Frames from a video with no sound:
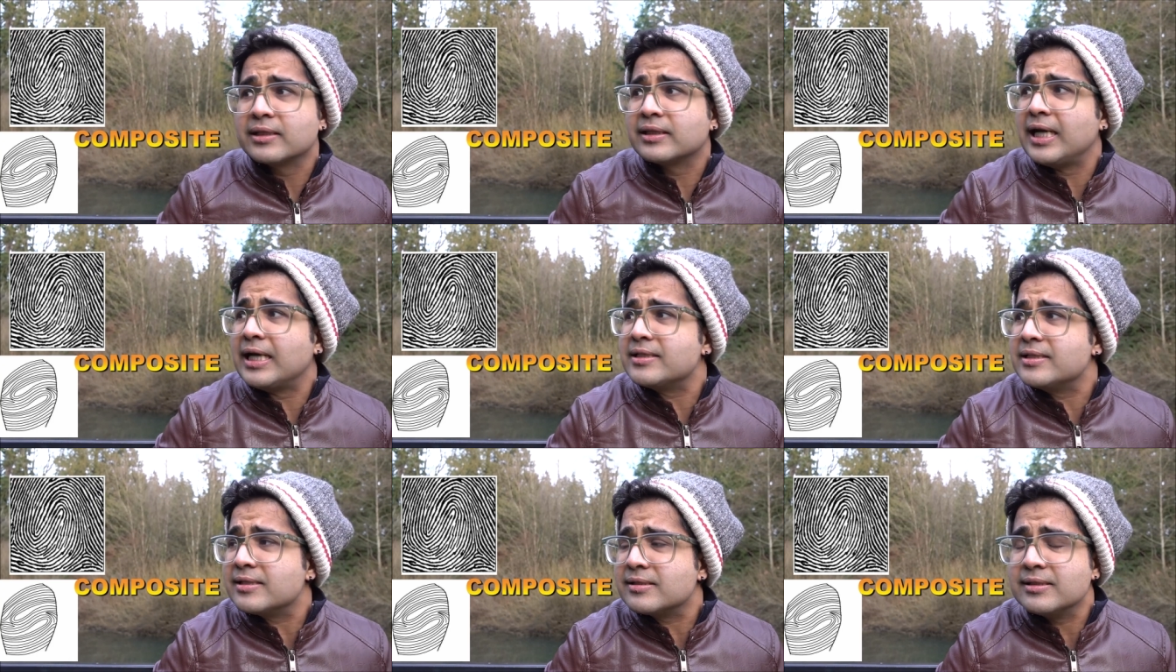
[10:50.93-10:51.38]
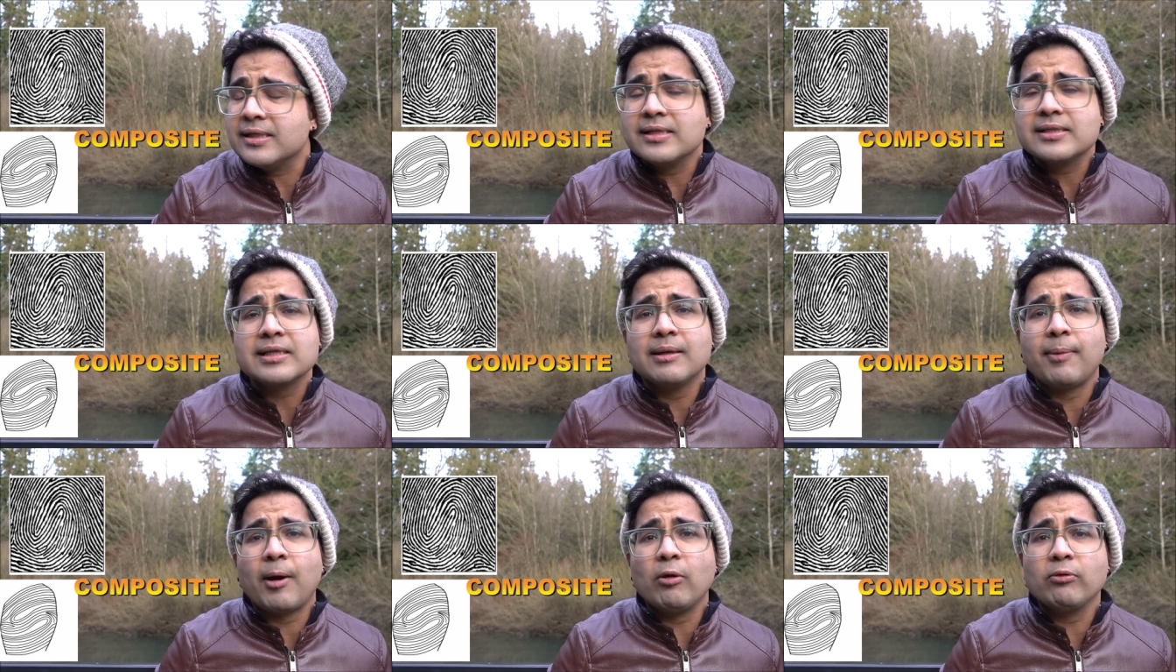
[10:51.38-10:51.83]
that just
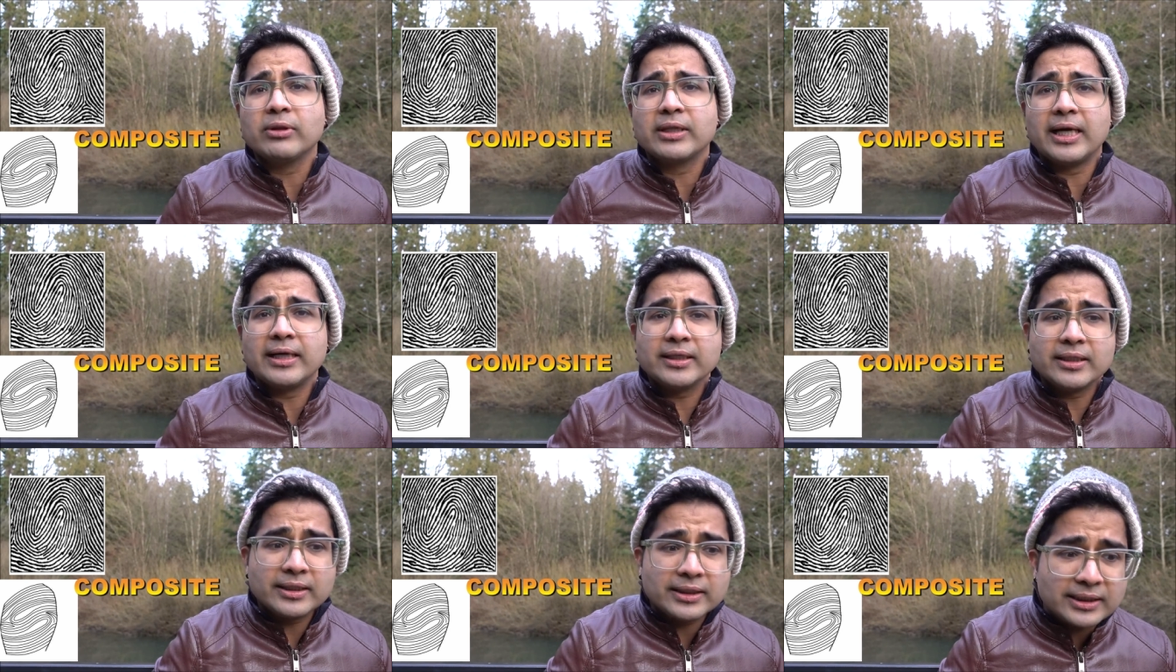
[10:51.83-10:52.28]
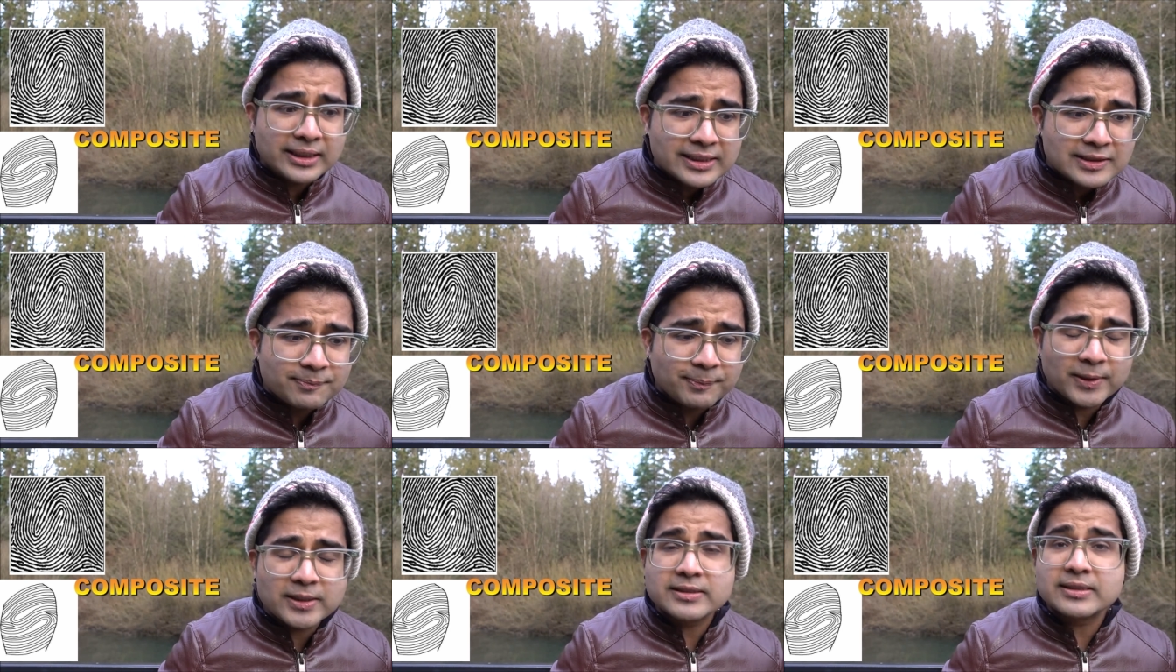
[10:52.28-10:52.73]
tells about that
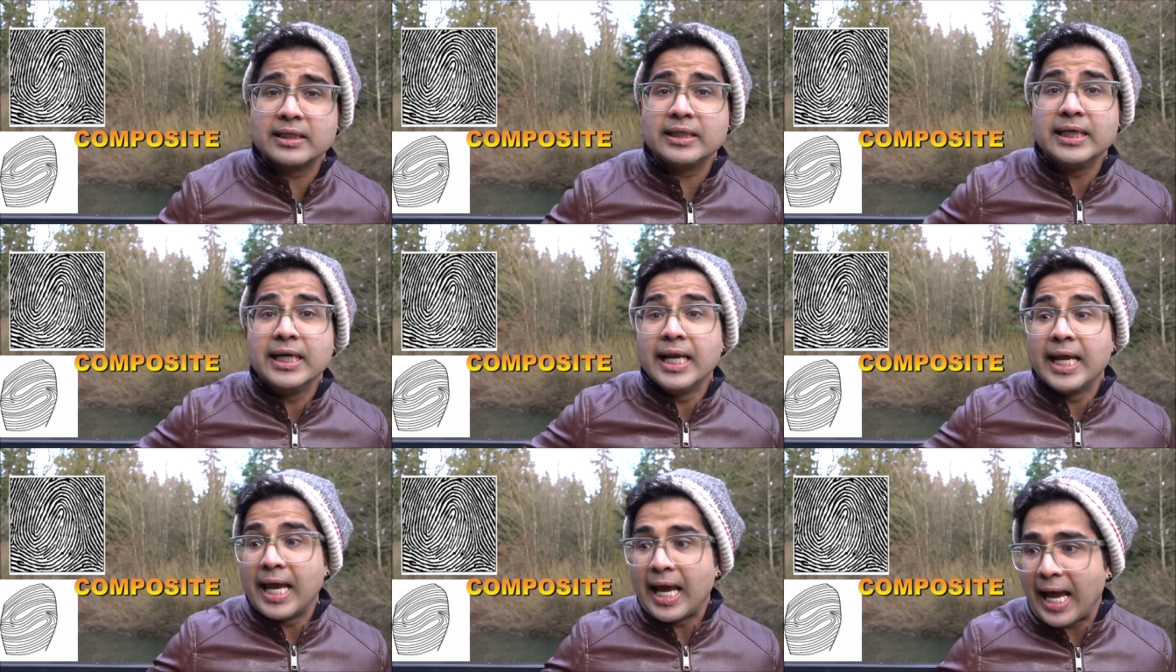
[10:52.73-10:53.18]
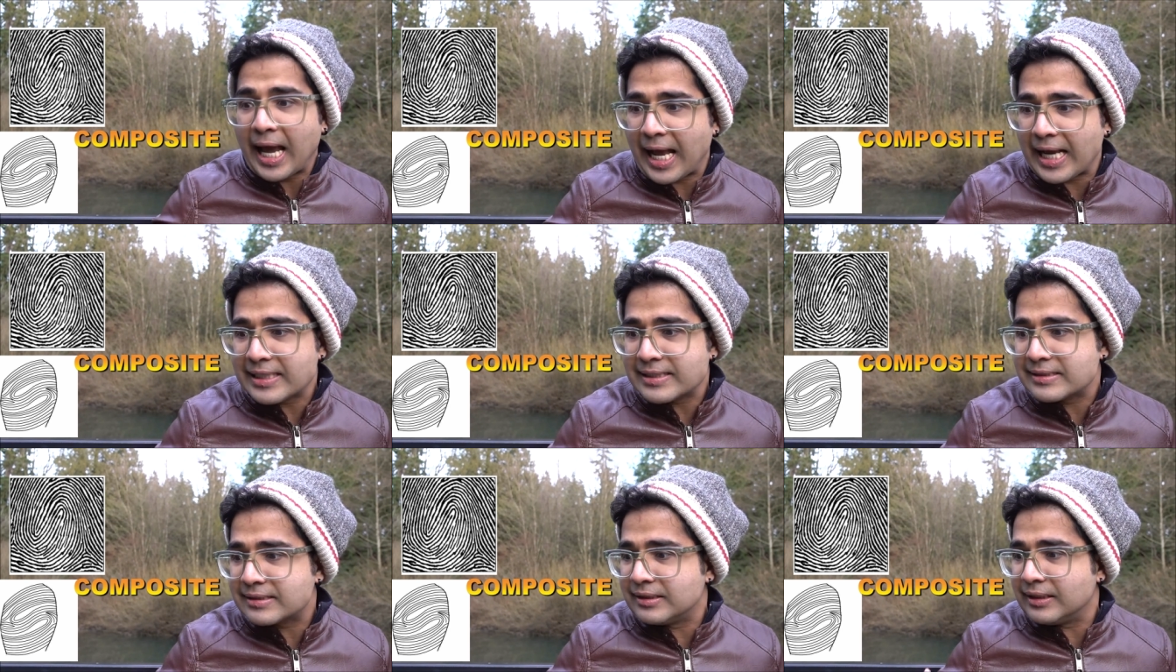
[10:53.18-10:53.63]
this person
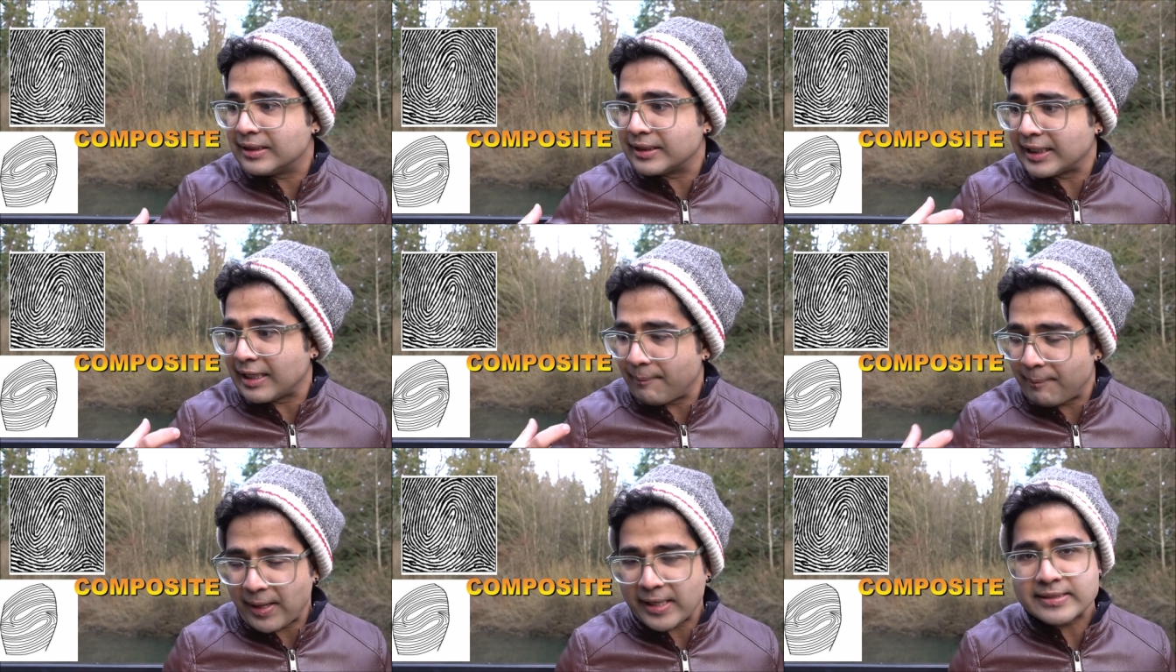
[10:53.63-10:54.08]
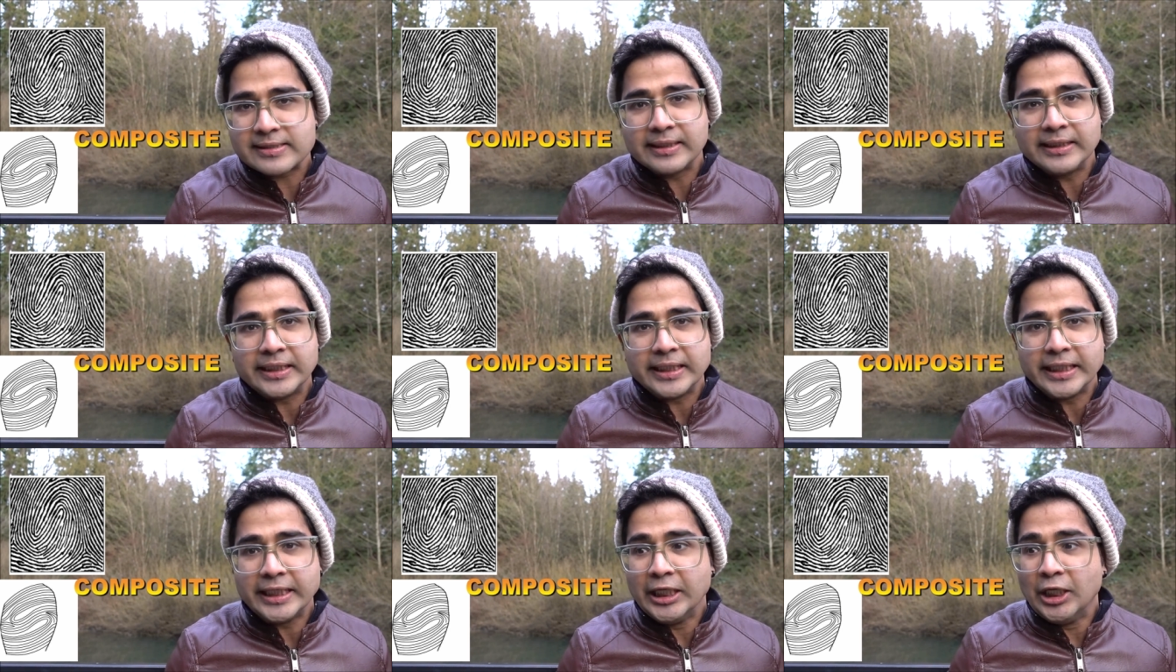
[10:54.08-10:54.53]
has the
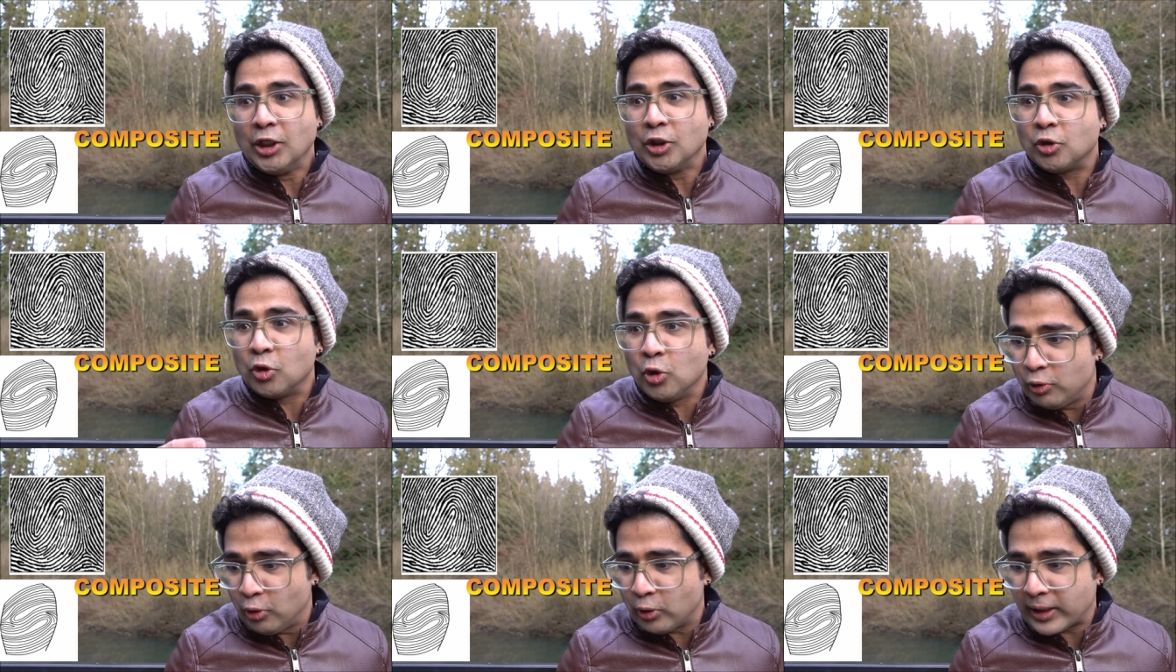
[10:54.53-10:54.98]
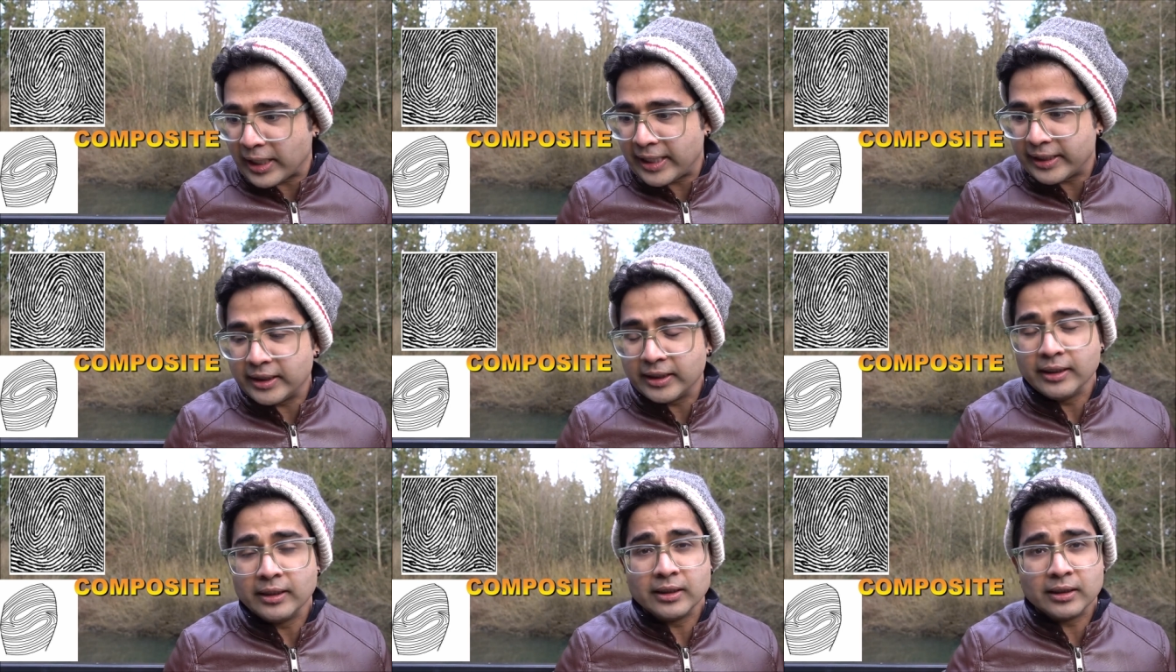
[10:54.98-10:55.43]
capacity to look
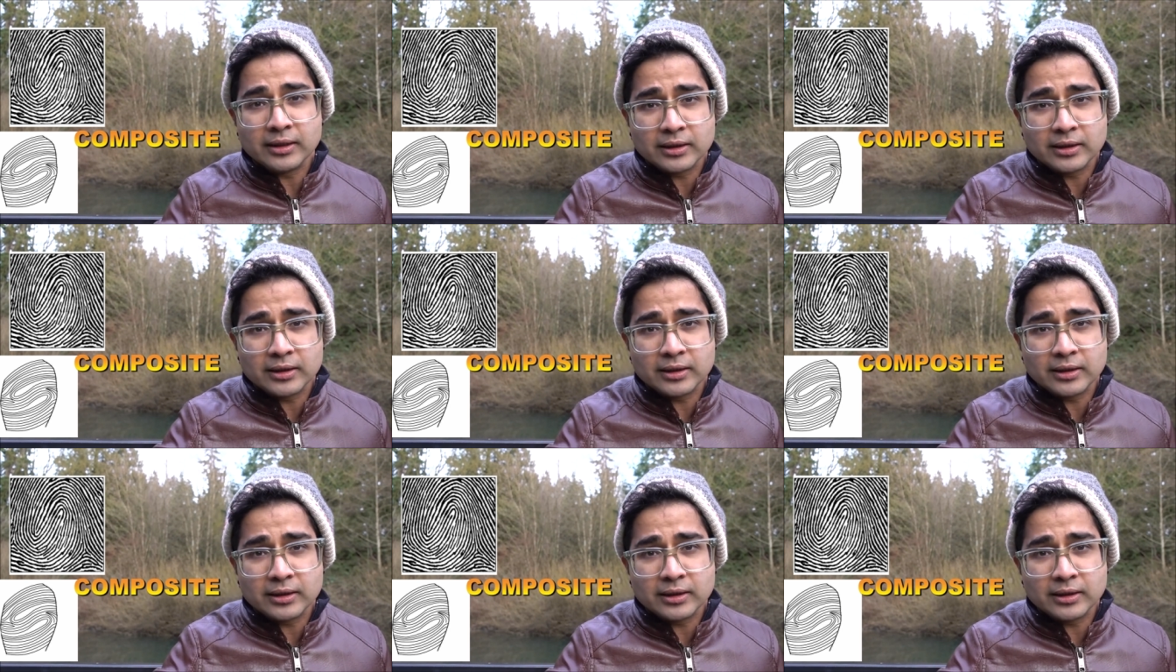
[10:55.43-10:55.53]
at